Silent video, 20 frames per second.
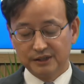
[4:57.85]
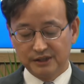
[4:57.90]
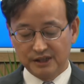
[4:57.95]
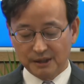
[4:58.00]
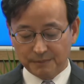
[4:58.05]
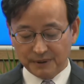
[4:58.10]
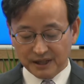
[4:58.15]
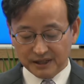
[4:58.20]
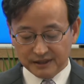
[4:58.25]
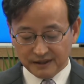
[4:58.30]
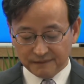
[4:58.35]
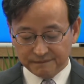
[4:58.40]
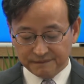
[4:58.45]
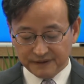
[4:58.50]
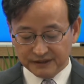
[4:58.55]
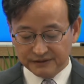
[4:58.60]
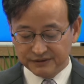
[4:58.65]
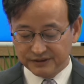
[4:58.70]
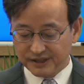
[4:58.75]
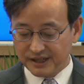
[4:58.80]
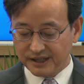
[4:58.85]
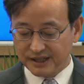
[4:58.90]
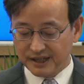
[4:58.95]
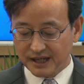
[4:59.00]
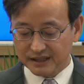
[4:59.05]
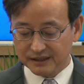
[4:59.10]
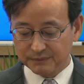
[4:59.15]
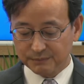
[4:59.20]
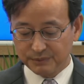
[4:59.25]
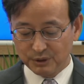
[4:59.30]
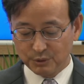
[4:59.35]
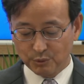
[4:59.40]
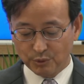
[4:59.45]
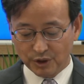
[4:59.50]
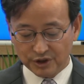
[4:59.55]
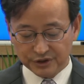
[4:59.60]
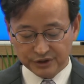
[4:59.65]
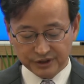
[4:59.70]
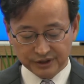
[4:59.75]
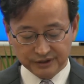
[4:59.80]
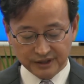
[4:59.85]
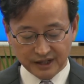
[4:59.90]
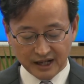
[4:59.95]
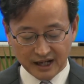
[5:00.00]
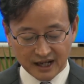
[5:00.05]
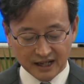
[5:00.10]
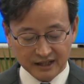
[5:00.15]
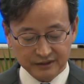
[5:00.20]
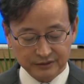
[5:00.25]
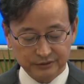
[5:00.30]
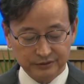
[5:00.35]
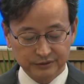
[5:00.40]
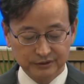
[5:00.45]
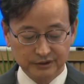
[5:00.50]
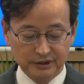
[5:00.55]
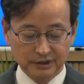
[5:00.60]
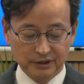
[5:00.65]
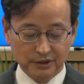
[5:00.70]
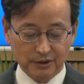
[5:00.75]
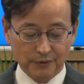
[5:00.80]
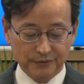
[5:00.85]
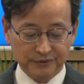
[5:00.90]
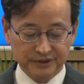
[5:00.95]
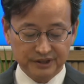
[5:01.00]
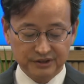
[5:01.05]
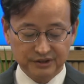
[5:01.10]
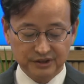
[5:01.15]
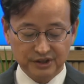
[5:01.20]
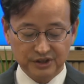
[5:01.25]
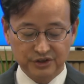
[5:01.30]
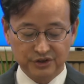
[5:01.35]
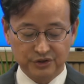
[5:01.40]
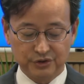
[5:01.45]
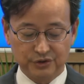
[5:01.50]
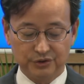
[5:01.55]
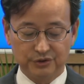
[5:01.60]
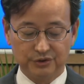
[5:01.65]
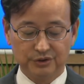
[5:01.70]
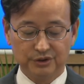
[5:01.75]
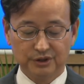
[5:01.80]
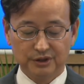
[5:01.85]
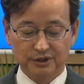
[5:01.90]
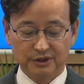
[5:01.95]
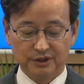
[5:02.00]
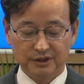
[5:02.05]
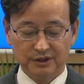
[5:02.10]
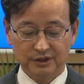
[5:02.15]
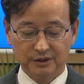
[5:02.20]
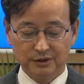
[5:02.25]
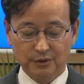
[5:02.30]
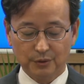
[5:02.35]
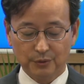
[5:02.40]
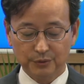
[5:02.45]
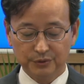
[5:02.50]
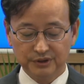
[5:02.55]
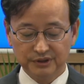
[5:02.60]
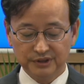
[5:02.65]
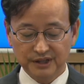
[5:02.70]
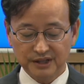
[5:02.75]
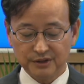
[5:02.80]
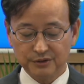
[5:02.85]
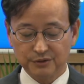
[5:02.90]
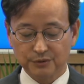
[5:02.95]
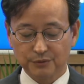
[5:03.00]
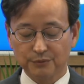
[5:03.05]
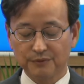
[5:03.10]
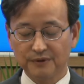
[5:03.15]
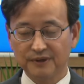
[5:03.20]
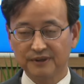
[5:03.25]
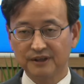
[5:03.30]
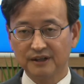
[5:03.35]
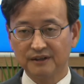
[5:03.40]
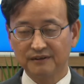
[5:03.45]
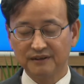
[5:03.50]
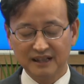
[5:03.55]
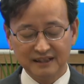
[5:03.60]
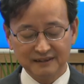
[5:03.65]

Japan FSA has been working hard on this issue in coordination with the